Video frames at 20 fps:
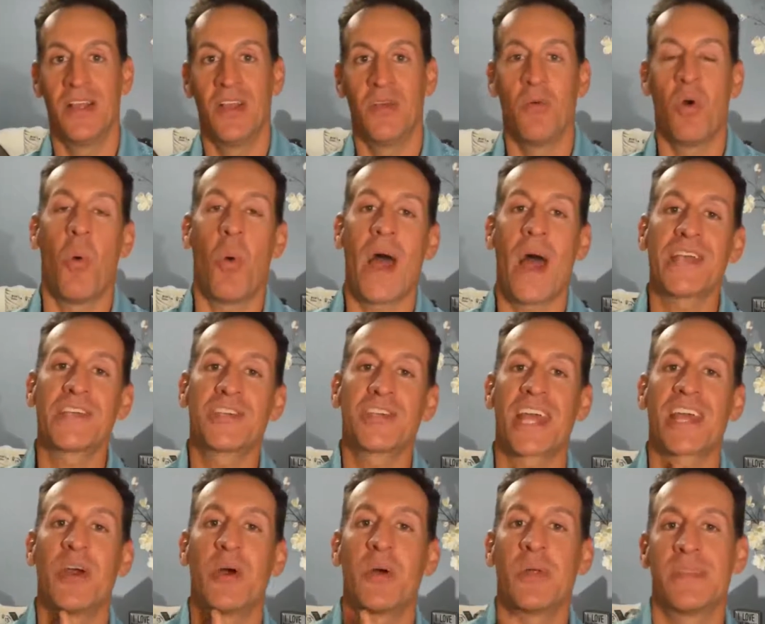Well, why should I
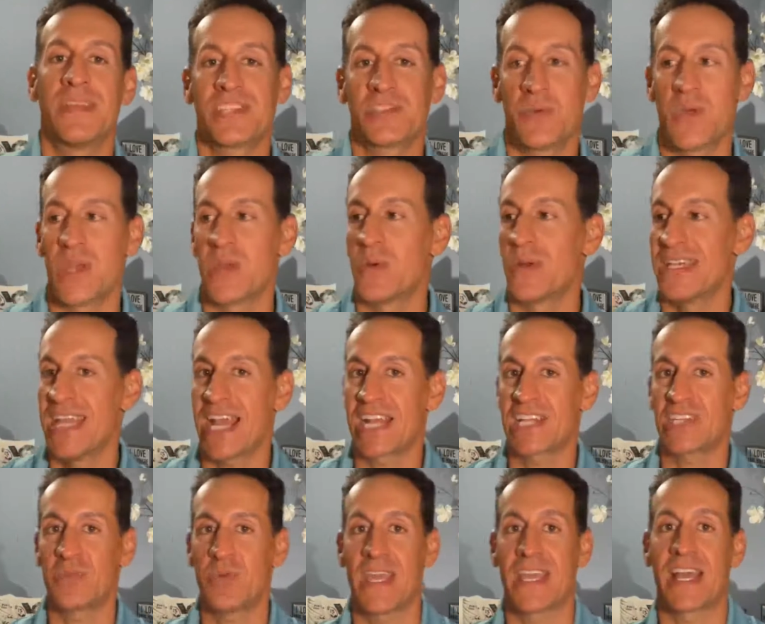go this week when
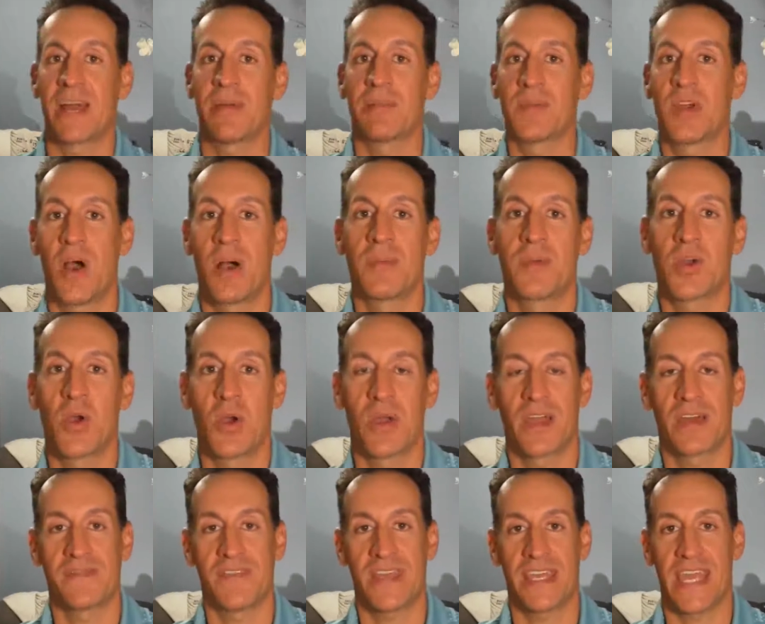next week I'm I'm going
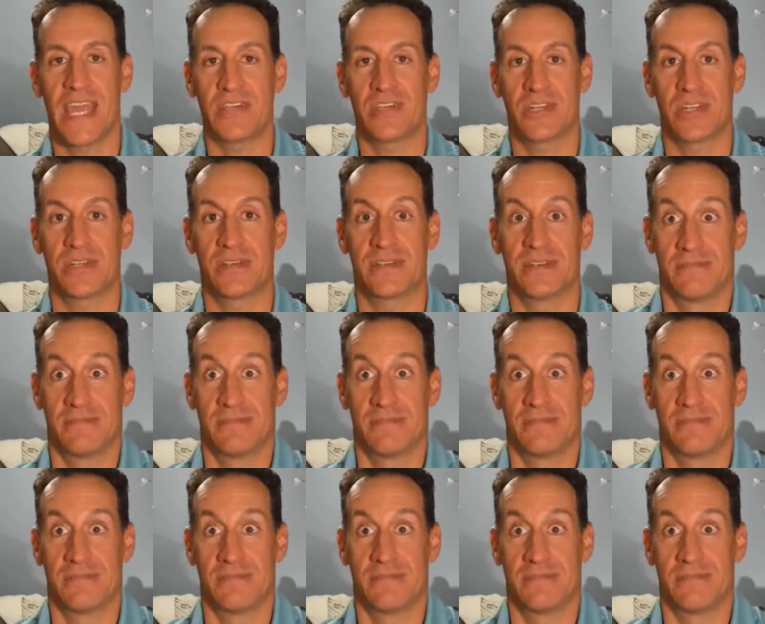on vacation?